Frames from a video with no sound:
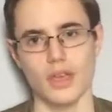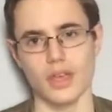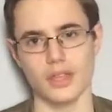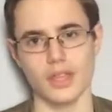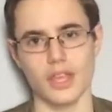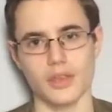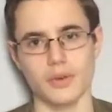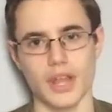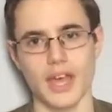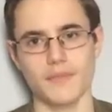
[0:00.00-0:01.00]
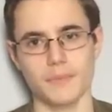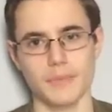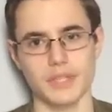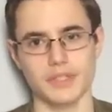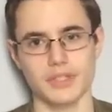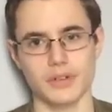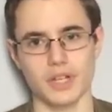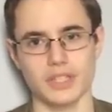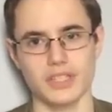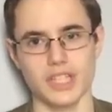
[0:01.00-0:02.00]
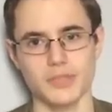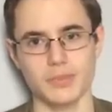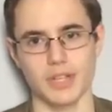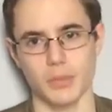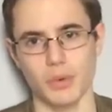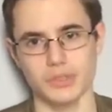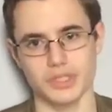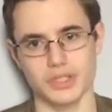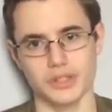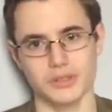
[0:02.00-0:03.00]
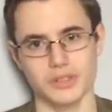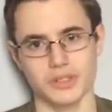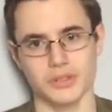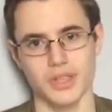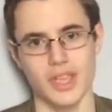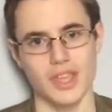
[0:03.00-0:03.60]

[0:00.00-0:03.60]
And the other one I haven't been to, I desperately want to go to,